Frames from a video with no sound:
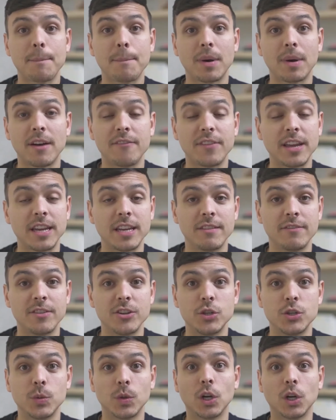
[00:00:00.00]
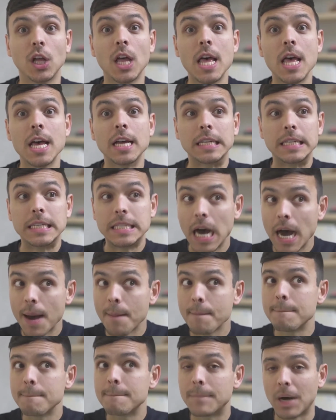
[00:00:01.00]
of individual
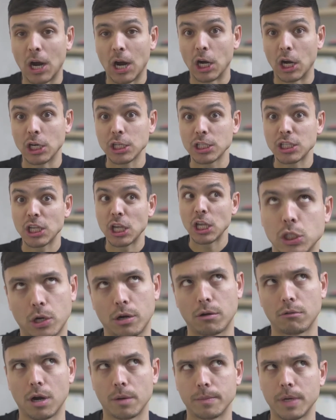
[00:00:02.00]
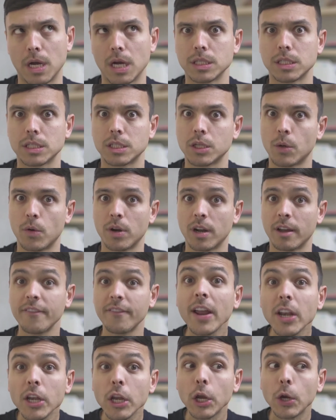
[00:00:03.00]
dumb parts, sorry robots, don't want to offend you,